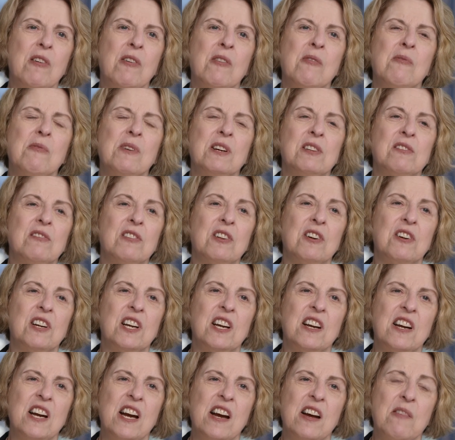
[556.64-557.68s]
always
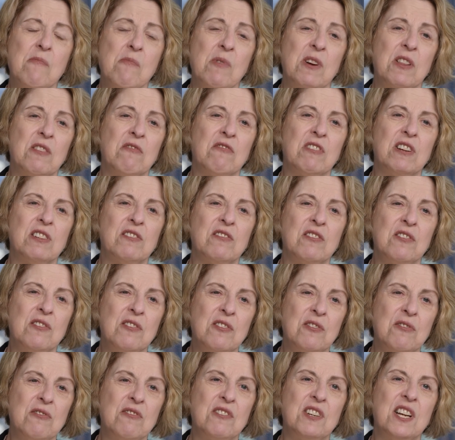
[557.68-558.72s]
looking at whether it's
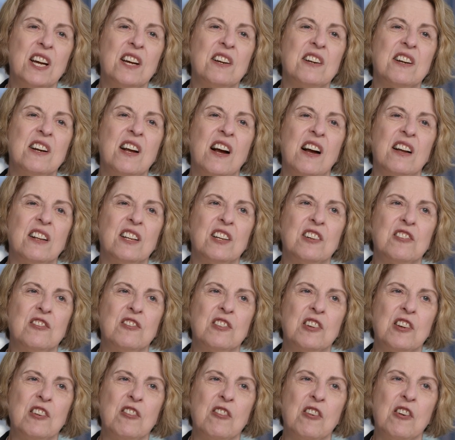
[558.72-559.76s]
new
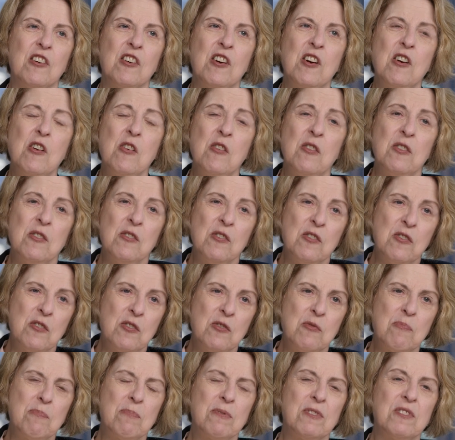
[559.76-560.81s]
technology or
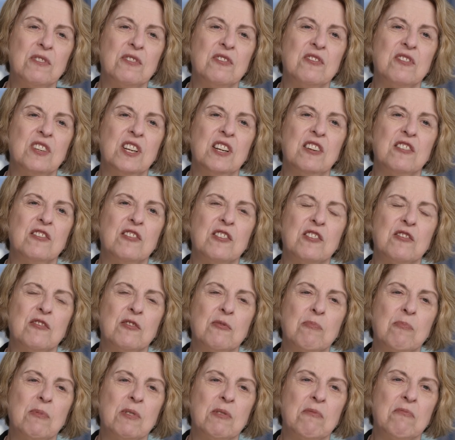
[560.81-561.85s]
new
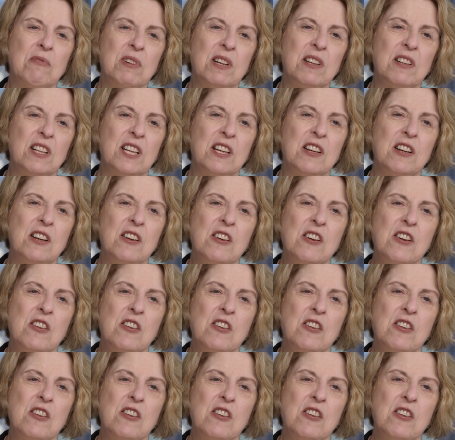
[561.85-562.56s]
procedures. We're really